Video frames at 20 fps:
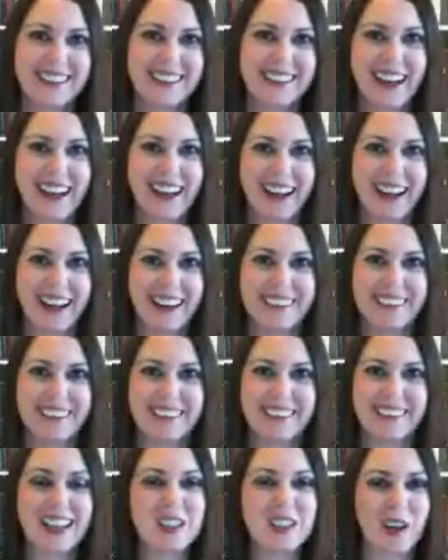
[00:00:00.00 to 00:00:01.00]
Yeah,
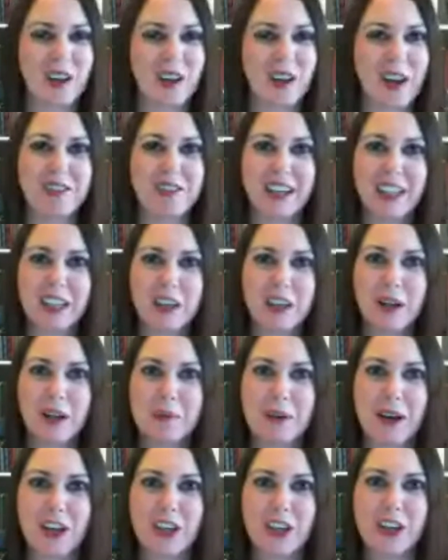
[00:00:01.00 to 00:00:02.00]
that's great. Vicki, what
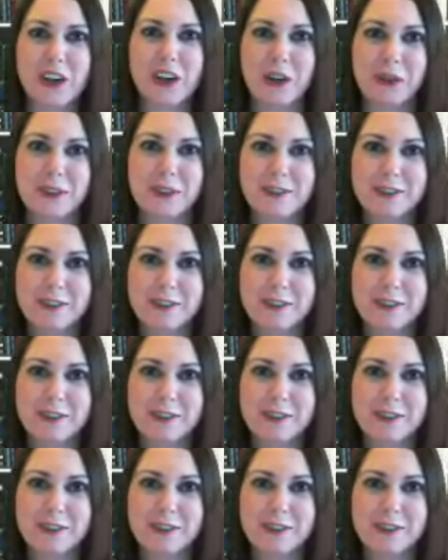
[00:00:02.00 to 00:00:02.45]
about you?